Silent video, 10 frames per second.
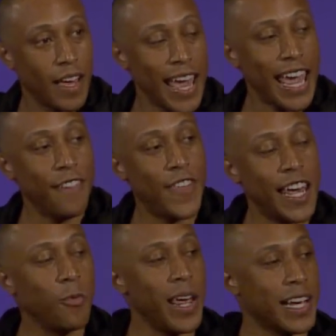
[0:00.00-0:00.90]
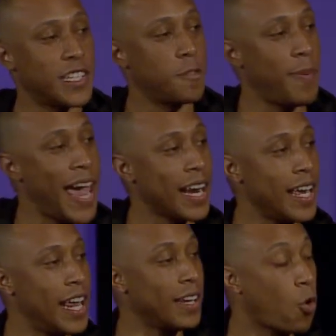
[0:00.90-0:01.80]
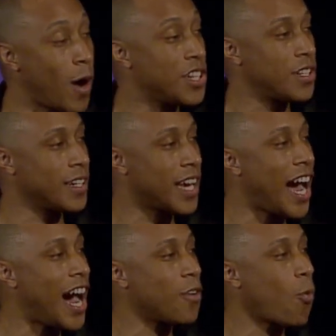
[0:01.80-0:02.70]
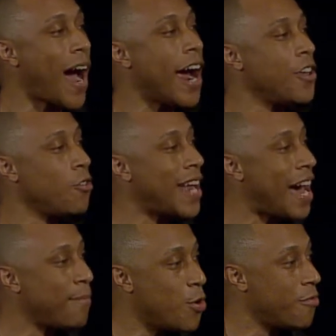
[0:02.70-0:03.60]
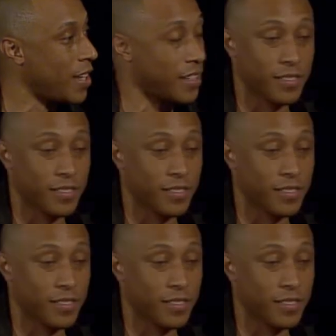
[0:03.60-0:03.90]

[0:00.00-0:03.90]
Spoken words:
And then we expect and question God, why are you not moving?